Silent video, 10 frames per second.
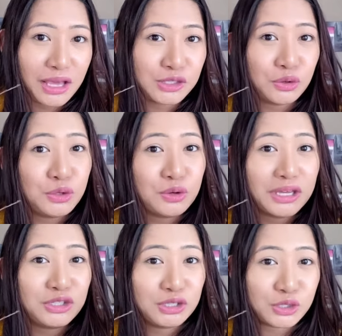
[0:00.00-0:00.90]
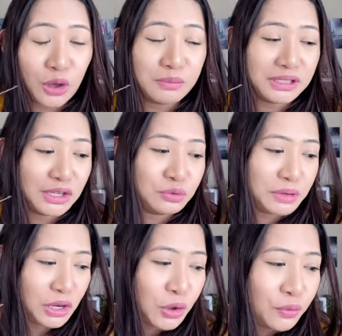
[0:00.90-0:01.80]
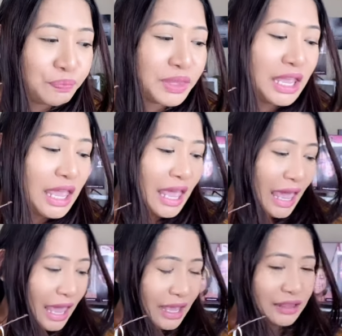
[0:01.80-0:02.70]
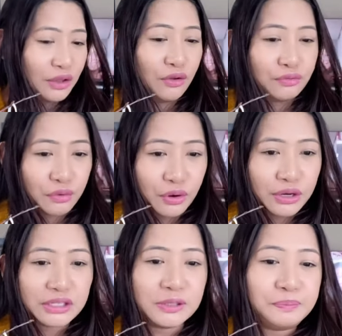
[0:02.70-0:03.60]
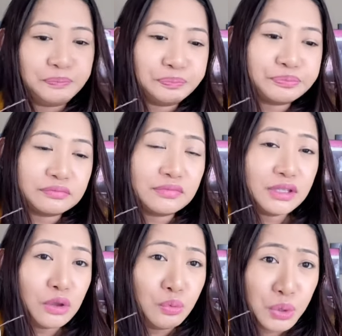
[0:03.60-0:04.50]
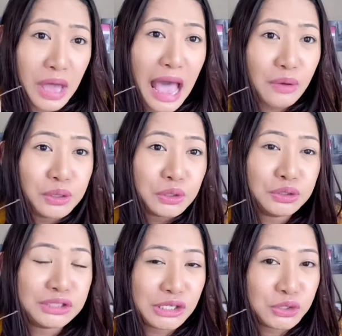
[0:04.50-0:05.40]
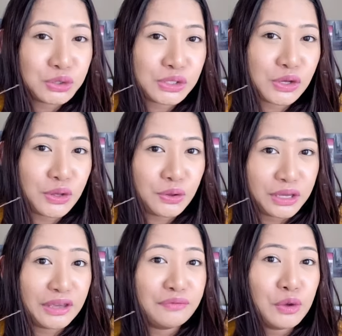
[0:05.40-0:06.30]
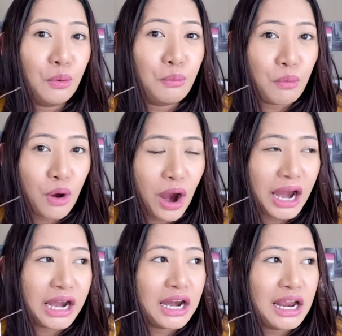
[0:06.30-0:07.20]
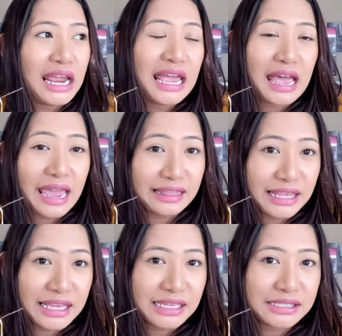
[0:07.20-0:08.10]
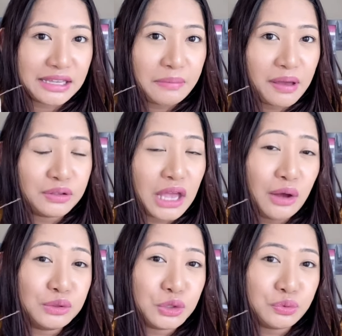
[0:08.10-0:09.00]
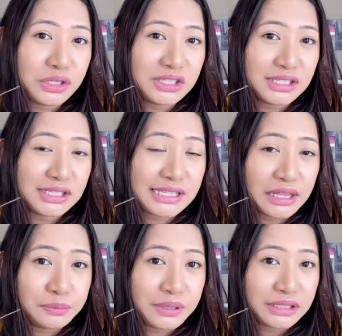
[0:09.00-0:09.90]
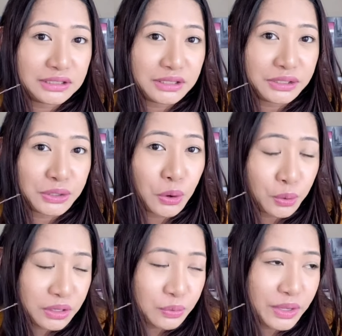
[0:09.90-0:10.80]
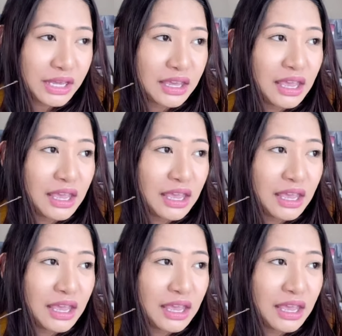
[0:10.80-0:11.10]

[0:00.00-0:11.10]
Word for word: so you can just comment down below. And of course, we, I will continue to give you more ideas about how Norwegians celebrate their Holy Week,